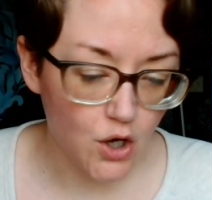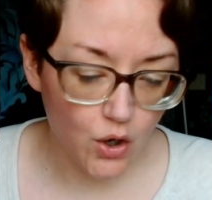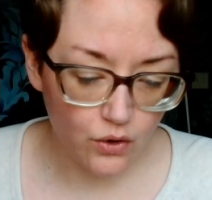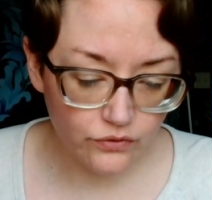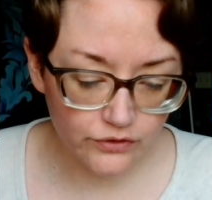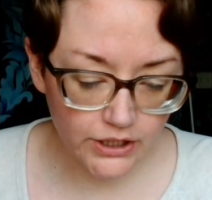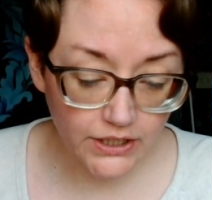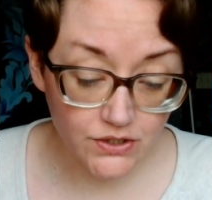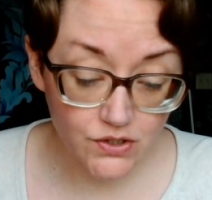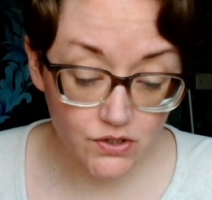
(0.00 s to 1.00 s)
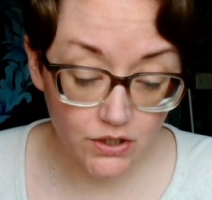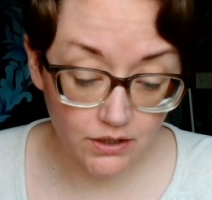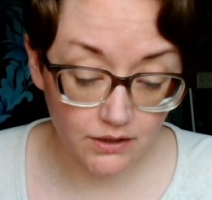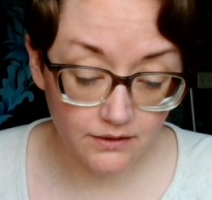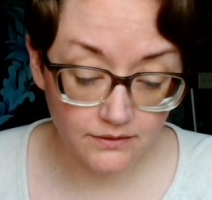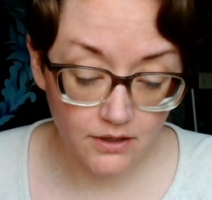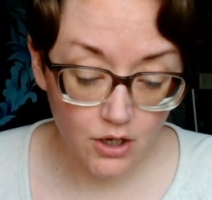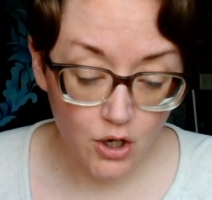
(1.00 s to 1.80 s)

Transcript: over concern